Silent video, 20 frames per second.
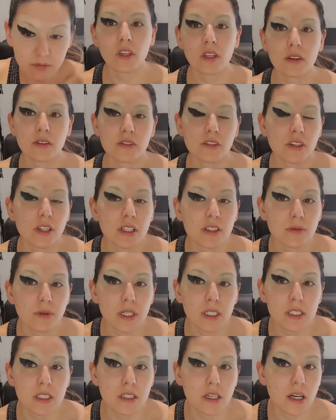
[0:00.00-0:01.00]
So that's
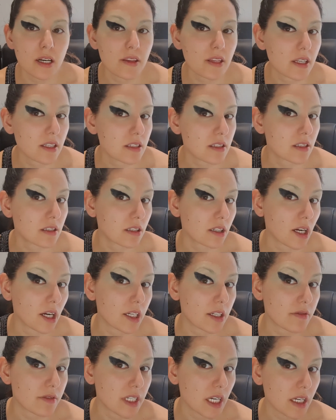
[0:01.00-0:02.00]
one side that's
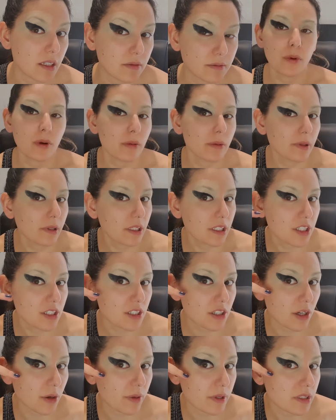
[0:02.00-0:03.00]
kind of done. Probably
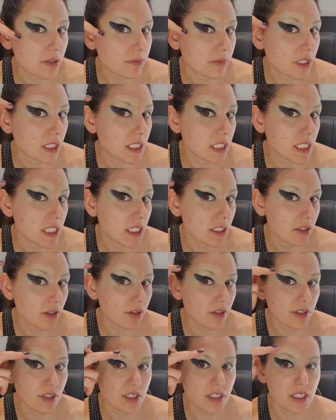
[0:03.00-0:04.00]
just go with some concealer
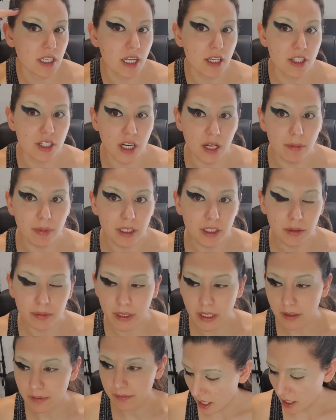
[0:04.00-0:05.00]
and just touch it up a little
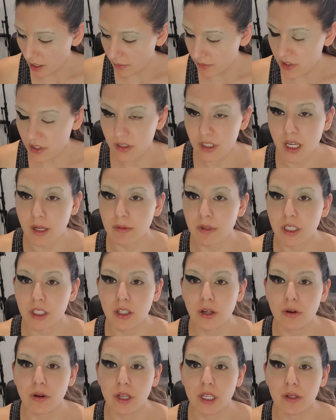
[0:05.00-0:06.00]
bit. So now I'm going to
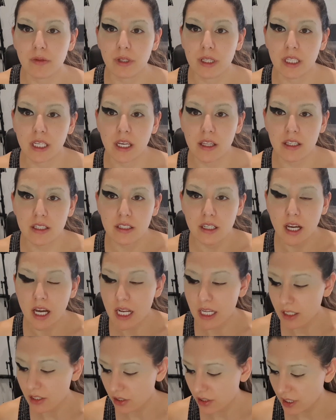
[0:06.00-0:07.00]
go in with the other
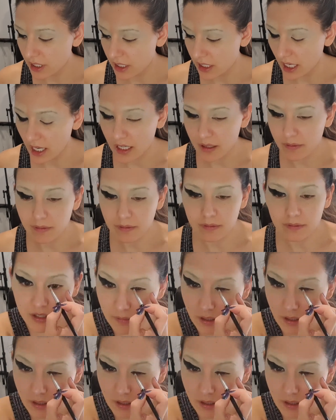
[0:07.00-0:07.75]
side and do the same.